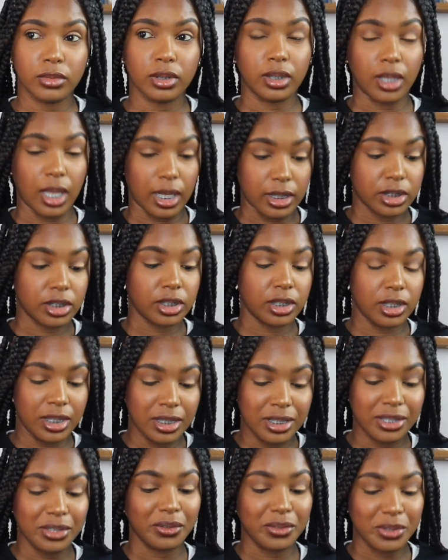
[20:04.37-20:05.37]
like
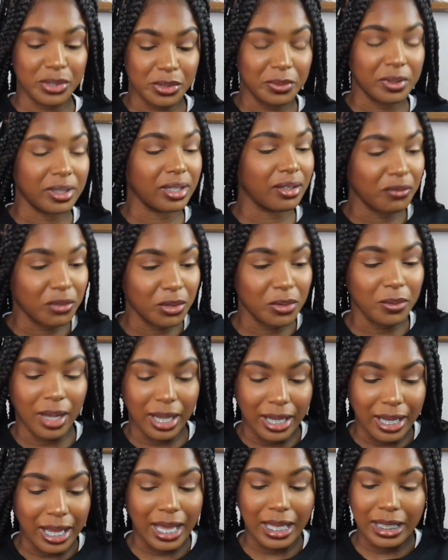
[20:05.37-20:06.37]
she's going to give you
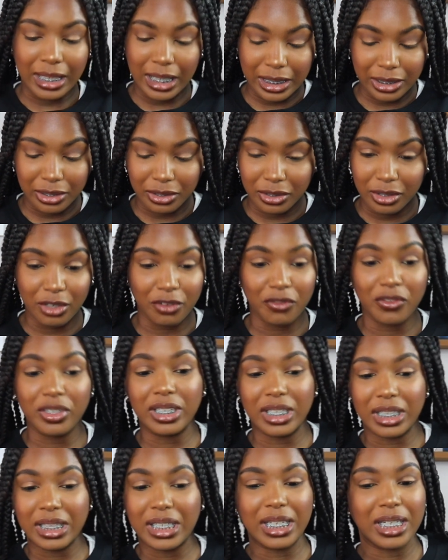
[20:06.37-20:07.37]
a highlighter if
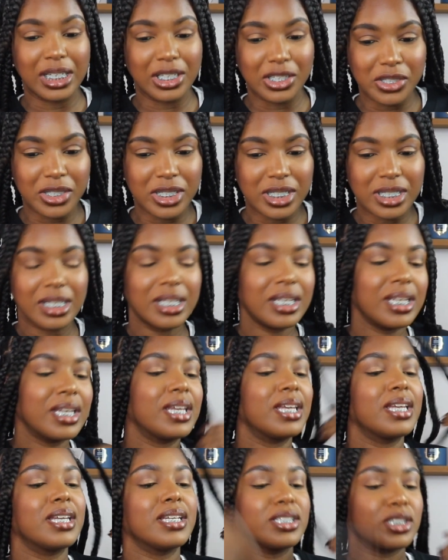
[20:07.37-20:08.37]
nothing else
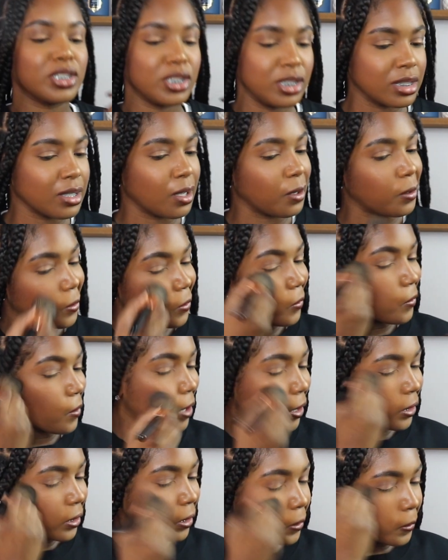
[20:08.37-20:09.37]
she's gonna give you a
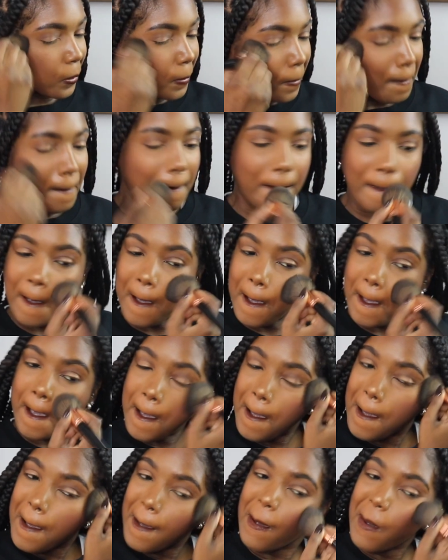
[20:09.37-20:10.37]
highlighter
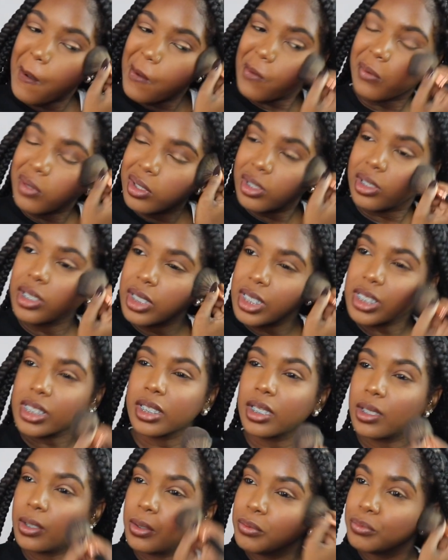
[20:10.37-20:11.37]
and it's
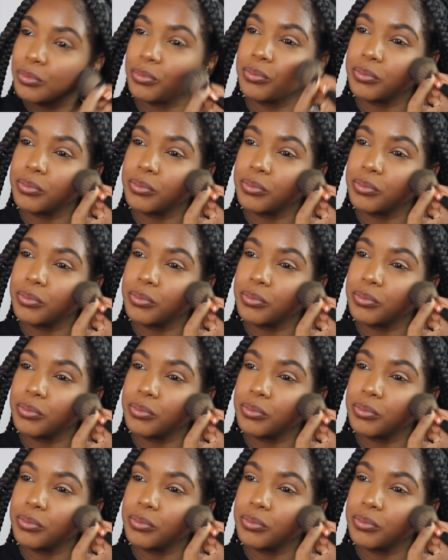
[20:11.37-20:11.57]
cute